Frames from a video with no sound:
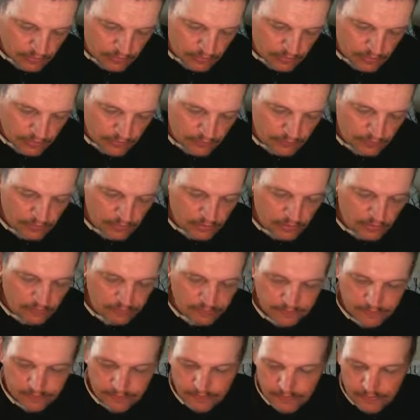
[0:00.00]
with
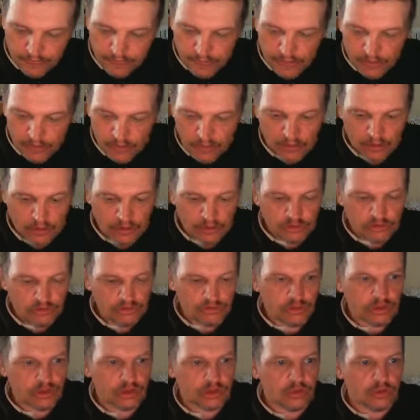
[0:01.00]

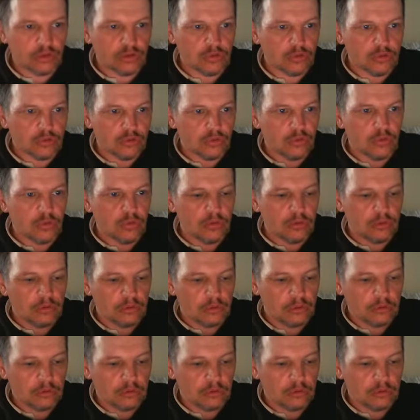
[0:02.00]
just a normal